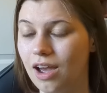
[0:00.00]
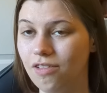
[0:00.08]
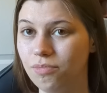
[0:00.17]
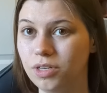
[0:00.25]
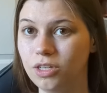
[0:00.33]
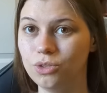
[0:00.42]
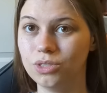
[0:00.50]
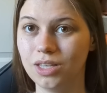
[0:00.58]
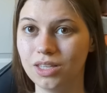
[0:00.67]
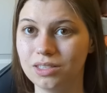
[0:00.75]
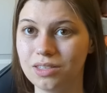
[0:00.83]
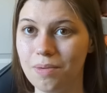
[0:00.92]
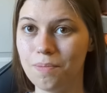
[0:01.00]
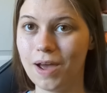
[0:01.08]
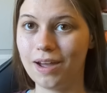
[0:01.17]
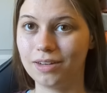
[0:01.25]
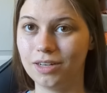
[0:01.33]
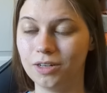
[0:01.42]
I've been using the same
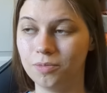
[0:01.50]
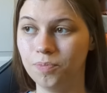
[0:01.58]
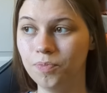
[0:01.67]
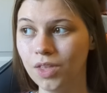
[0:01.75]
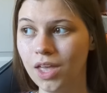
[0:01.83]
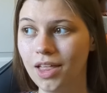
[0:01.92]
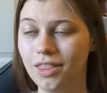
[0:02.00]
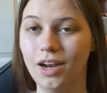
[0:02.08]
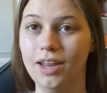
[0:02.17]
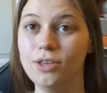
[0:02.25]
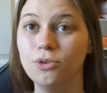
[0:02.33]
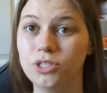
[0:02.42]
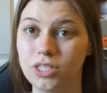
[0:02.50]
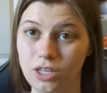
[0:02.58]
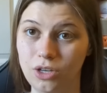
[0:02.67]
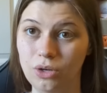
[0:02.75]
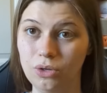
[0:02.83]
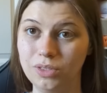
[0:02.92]
pattern that I used to
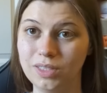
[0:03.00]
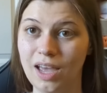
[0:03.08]
use.